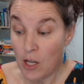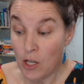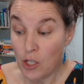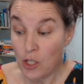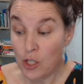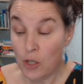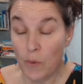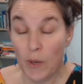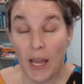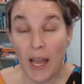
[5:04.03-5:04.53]

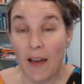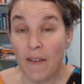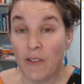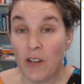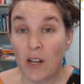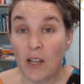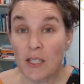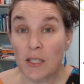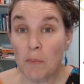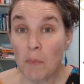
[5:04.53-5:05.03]
Do we have an
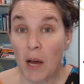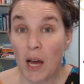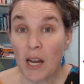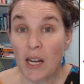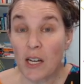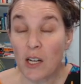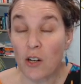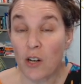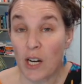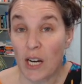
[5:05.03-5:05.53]

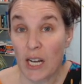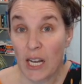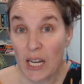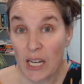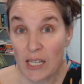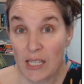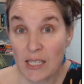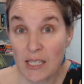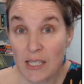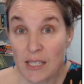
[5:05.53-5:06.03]
osmotic
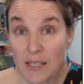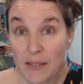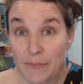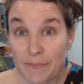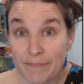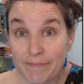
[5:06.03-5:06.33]
gradient?